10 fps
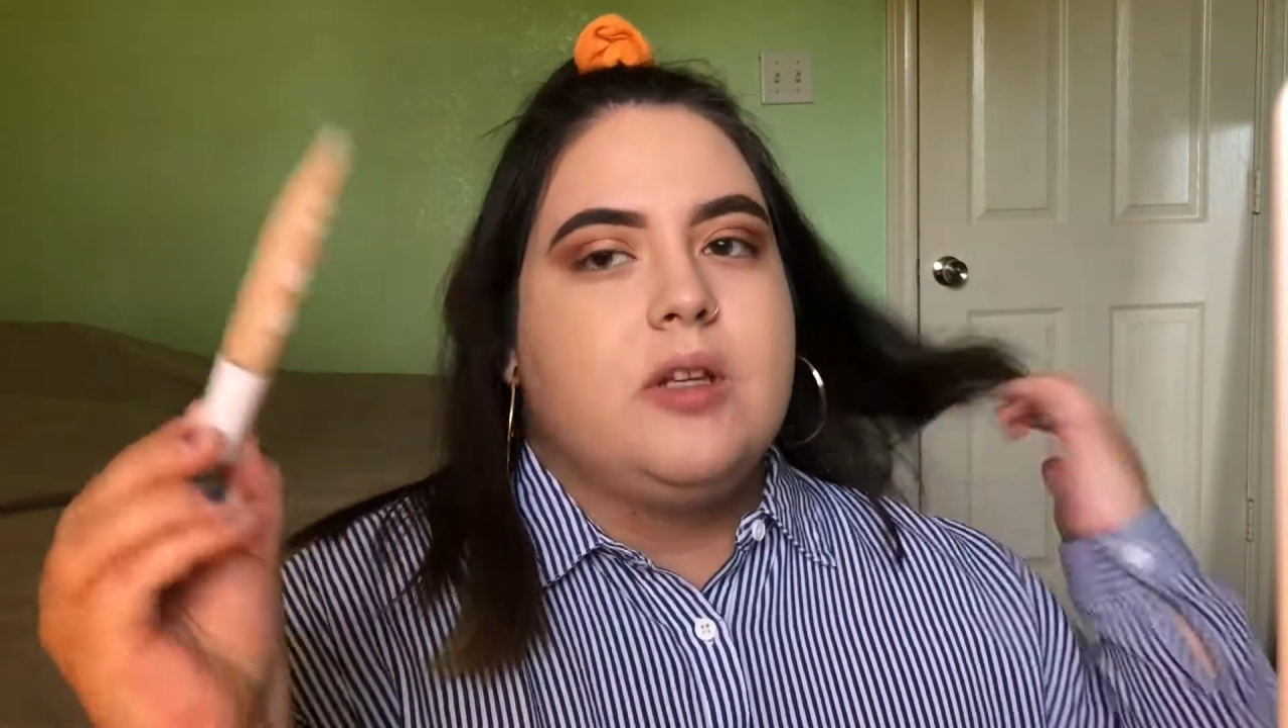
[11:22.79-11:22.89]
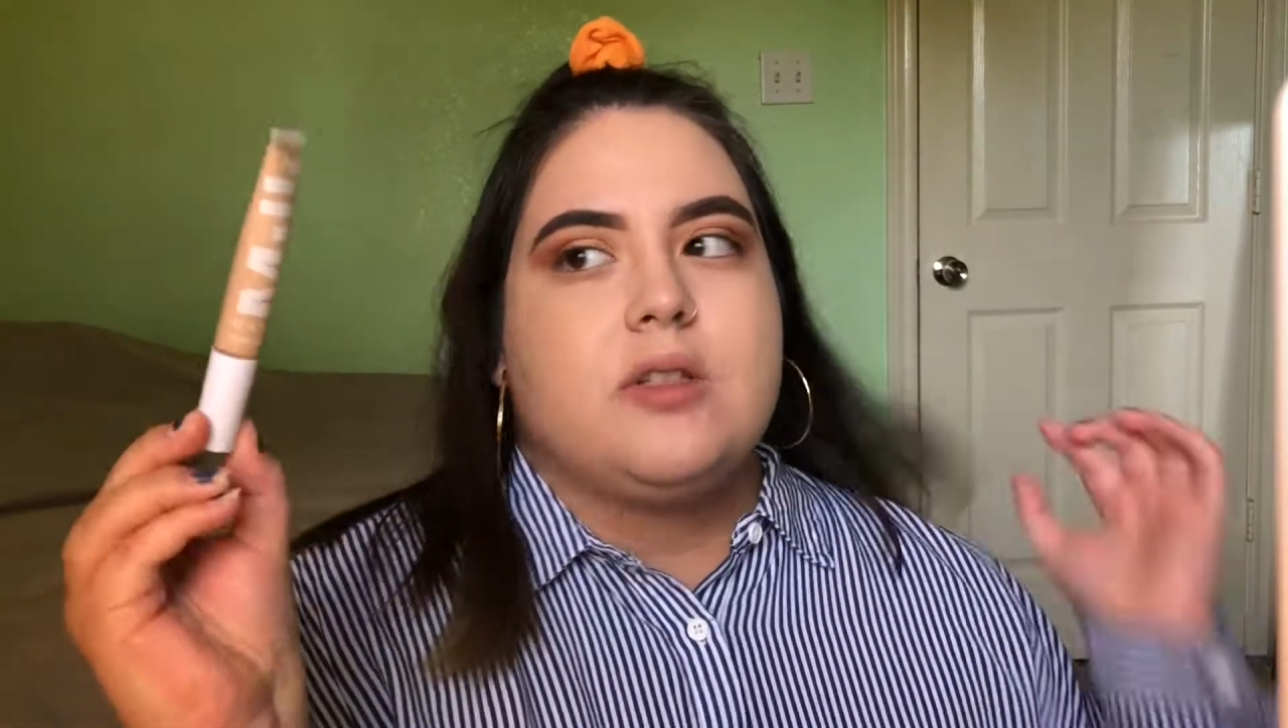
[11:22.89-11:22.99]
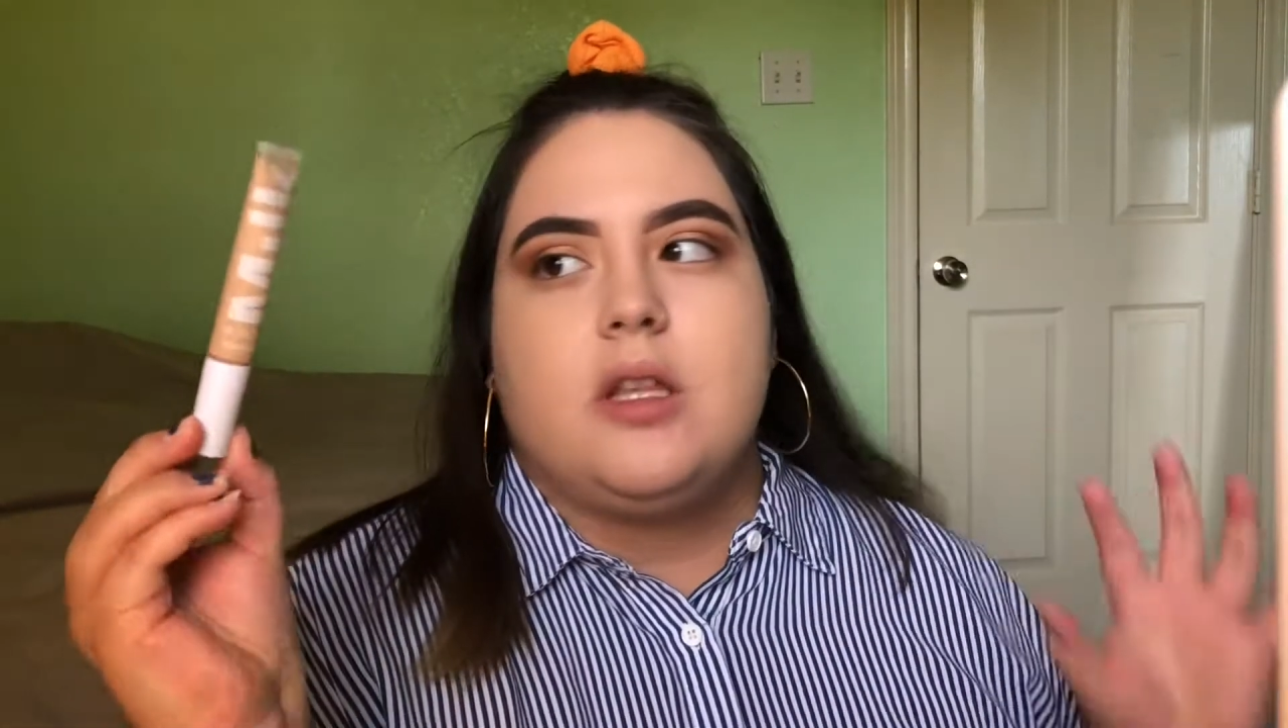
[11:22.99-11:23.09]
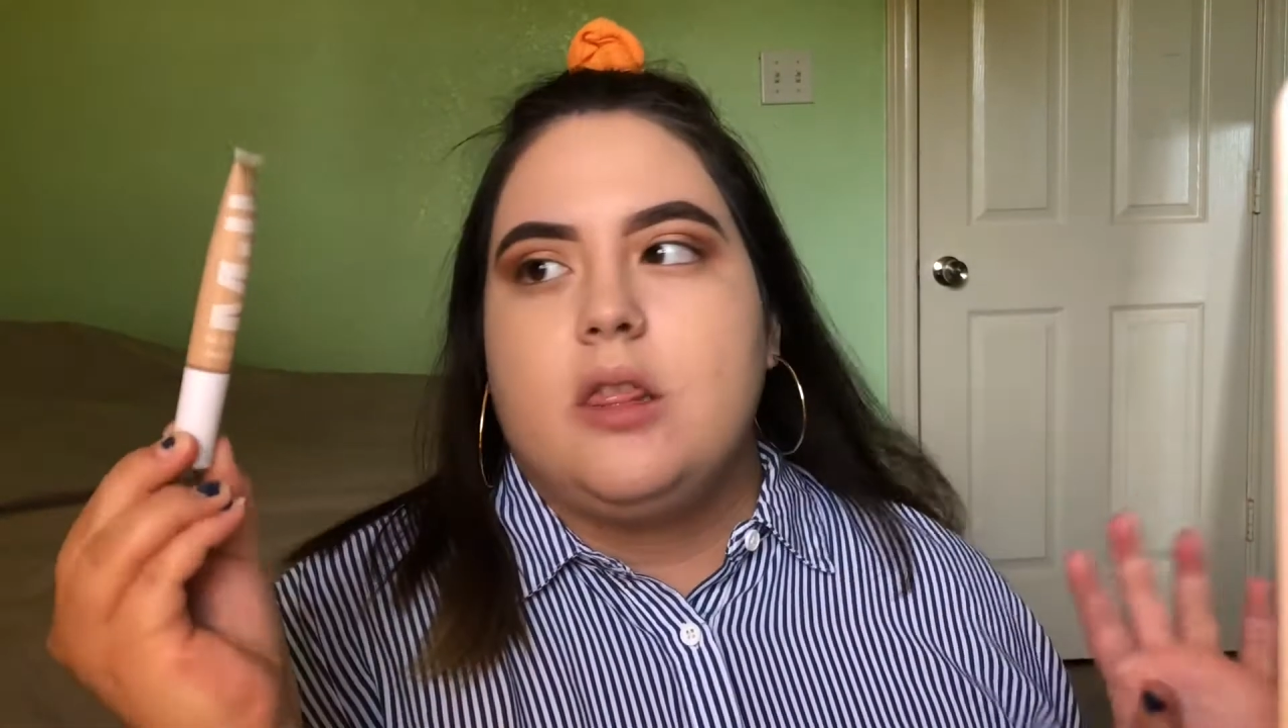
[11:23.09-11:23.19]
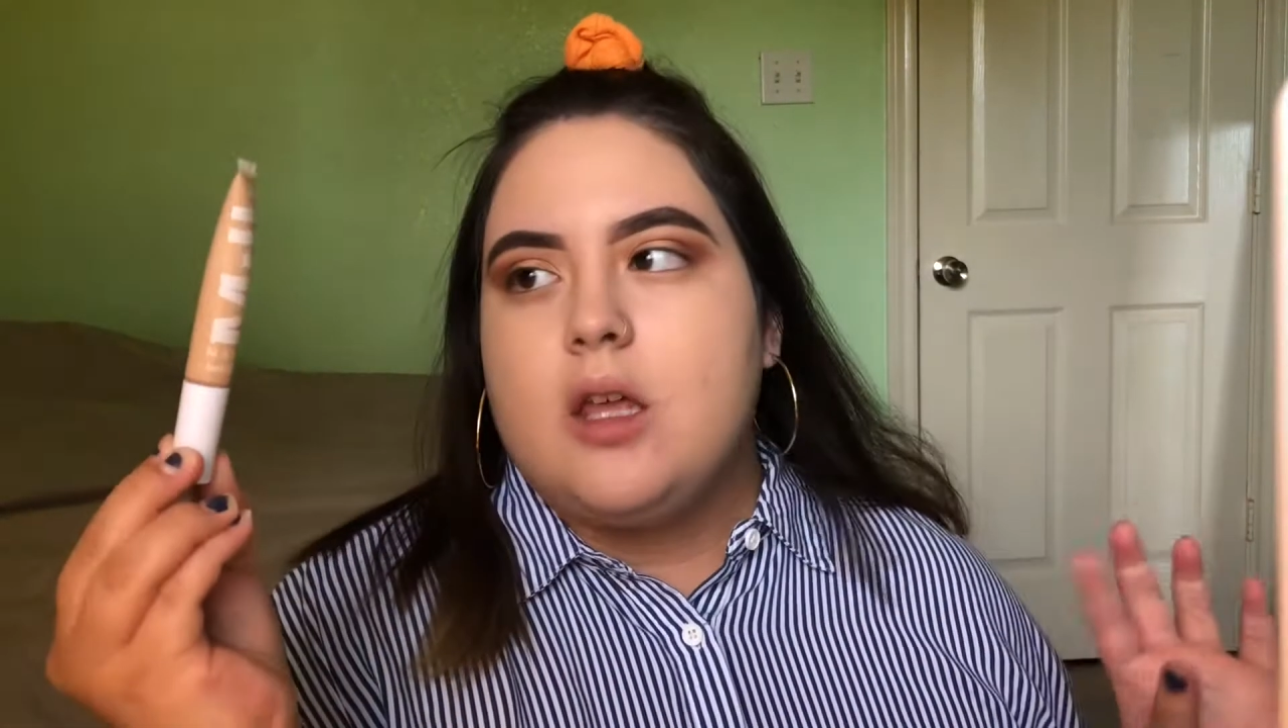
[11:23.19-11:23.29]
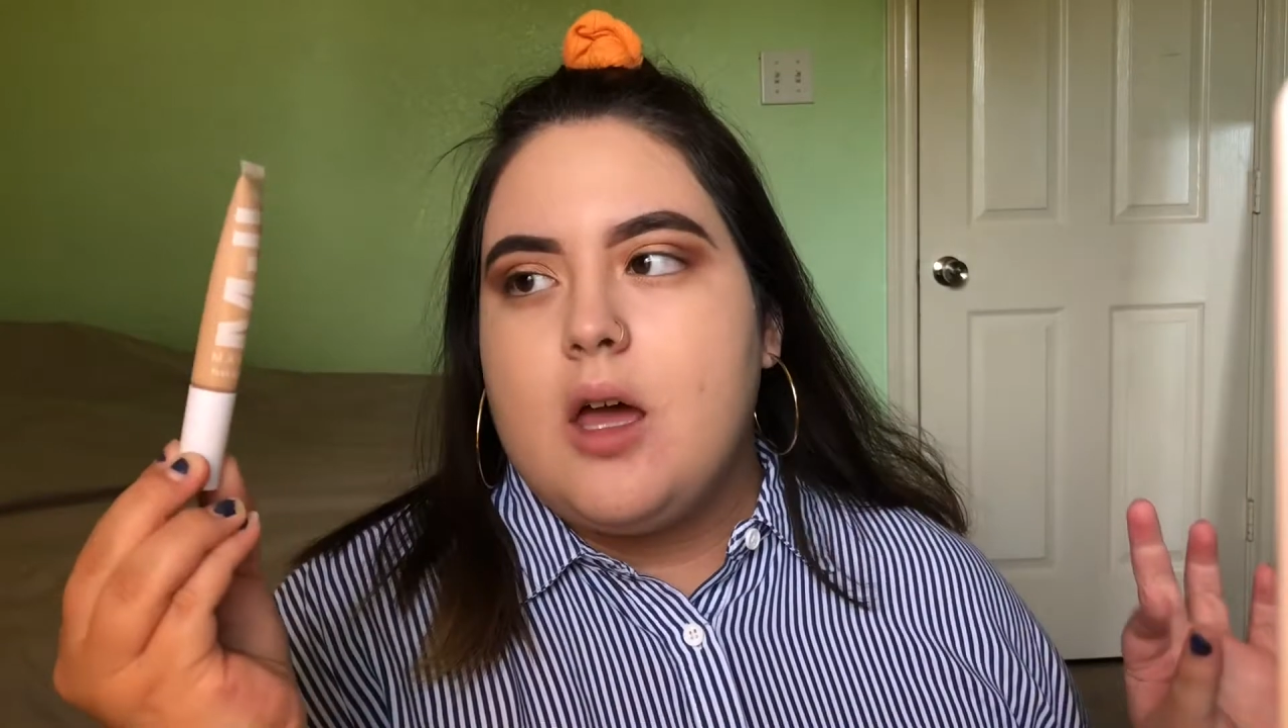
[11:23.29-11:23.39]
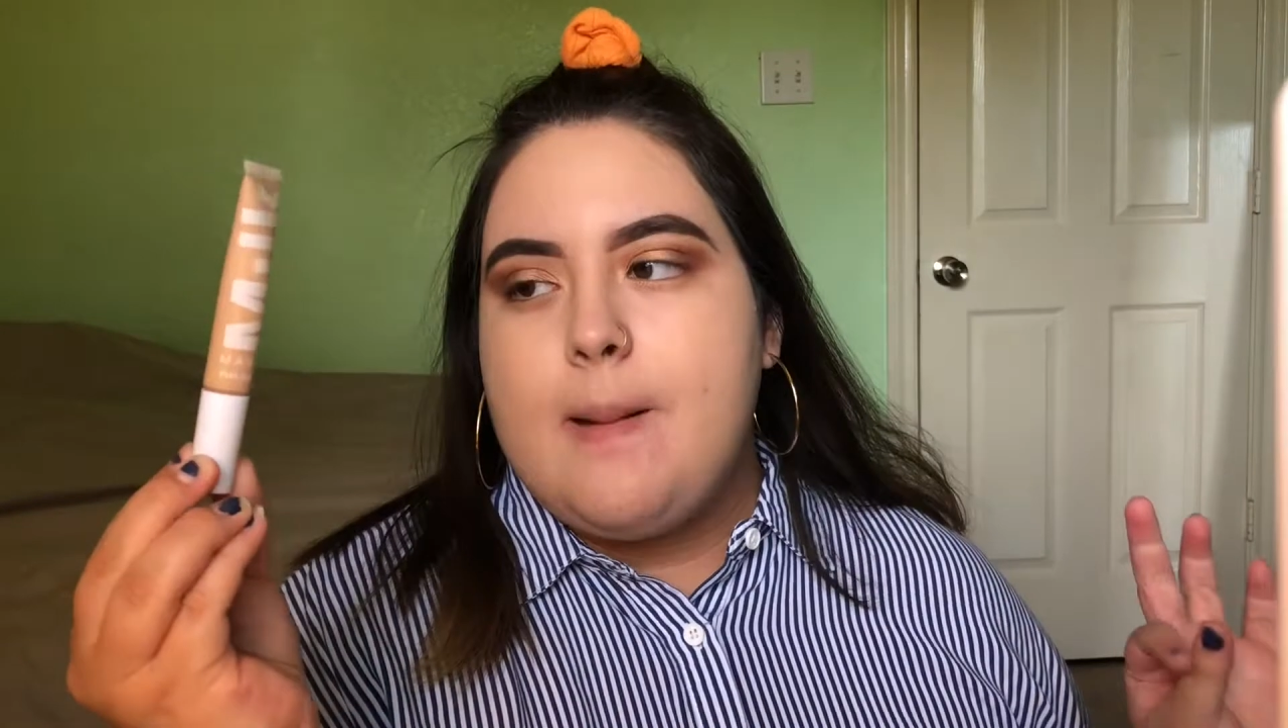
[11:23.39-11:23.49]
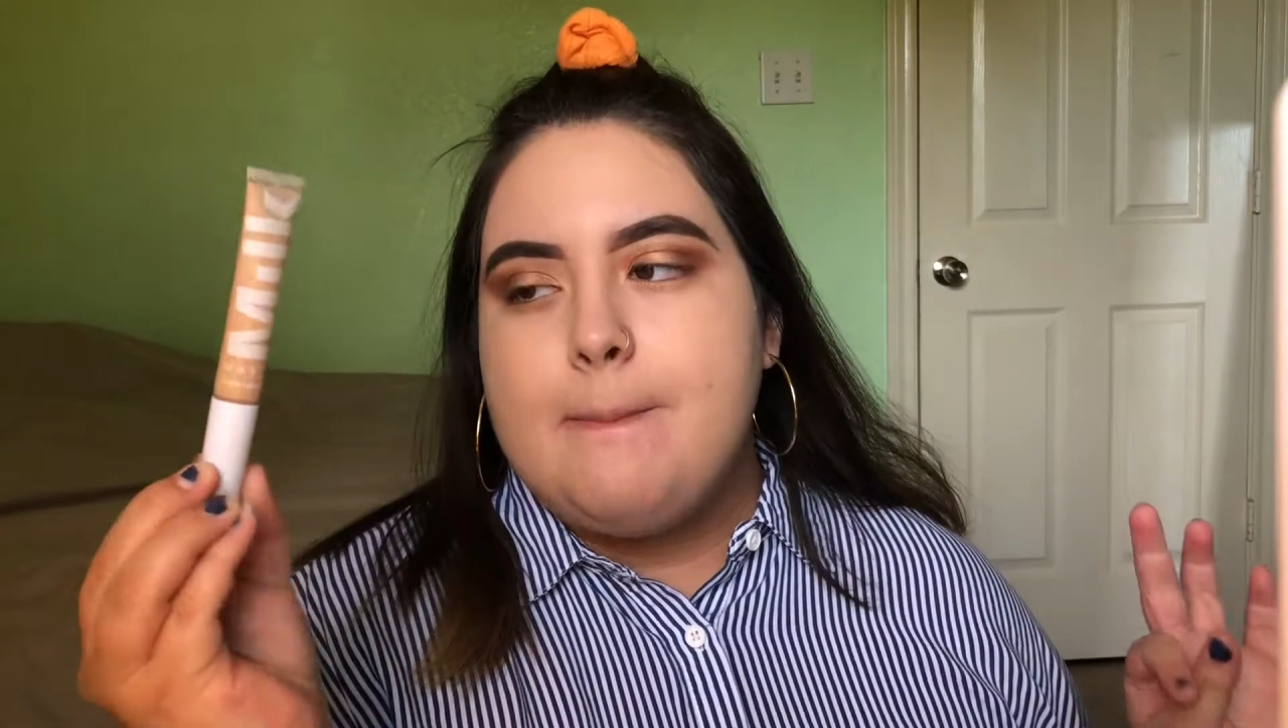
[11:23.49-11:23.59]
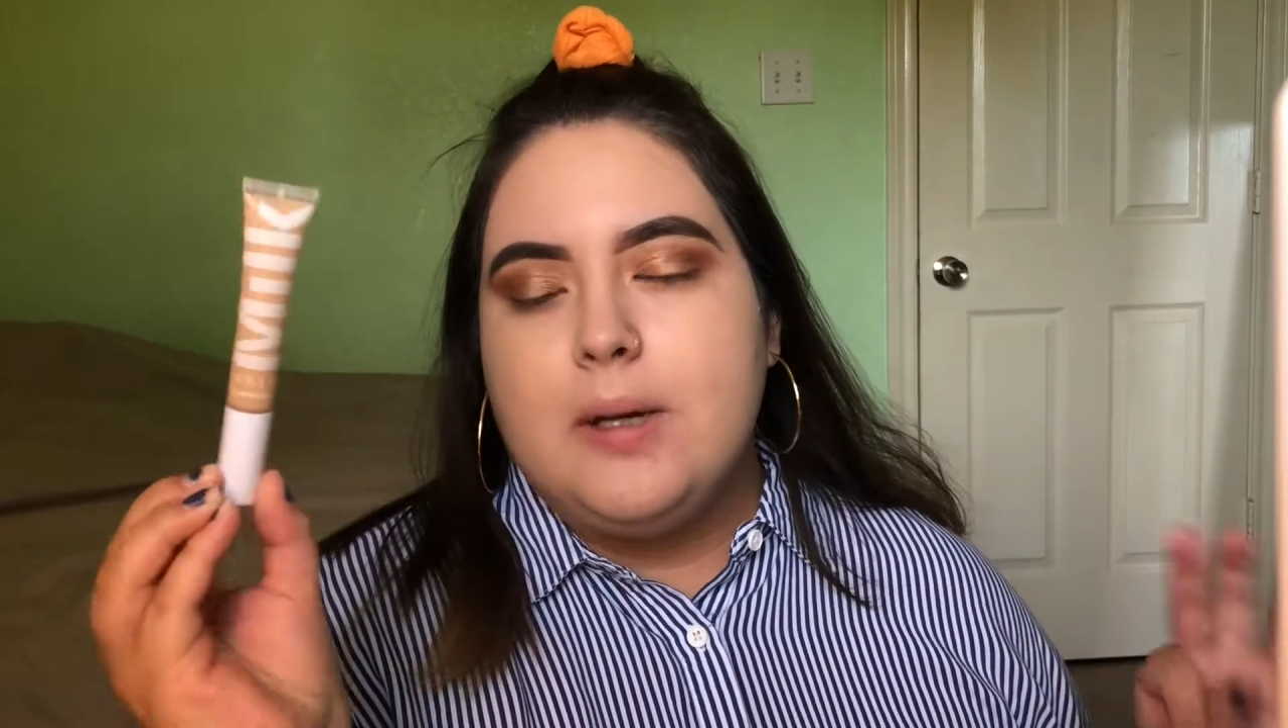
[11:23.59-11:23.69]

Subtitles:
using the